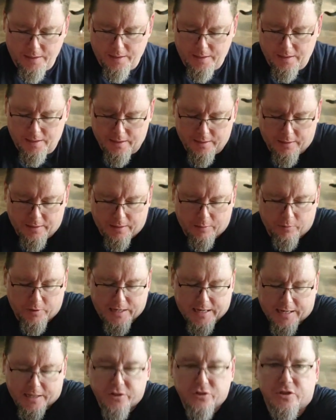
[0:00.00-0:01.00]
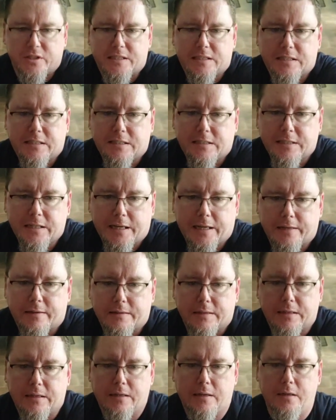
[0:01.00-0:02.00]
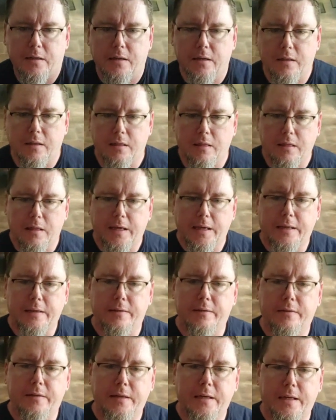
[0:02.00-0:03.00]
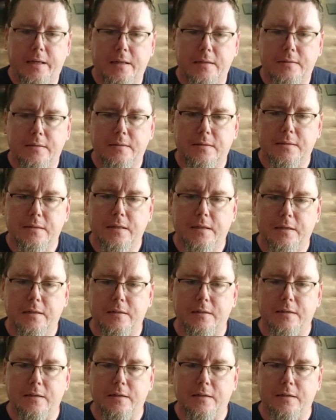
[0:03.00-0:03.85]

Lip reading: And it would actually sit like this.